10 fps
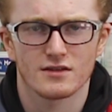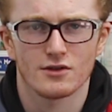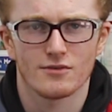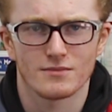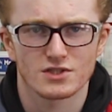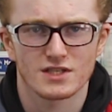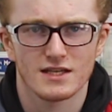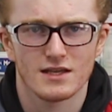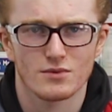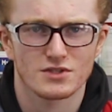to learn
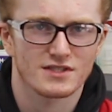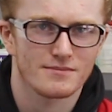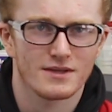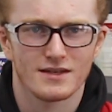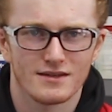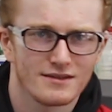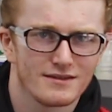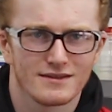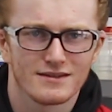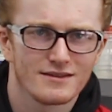machining, which is a bit
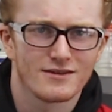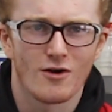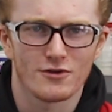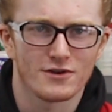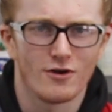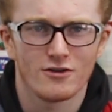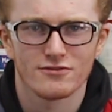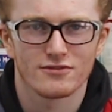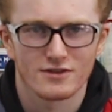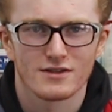on and
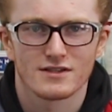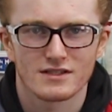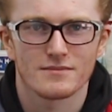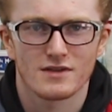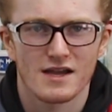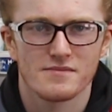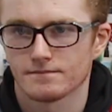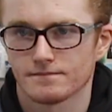off sometimes.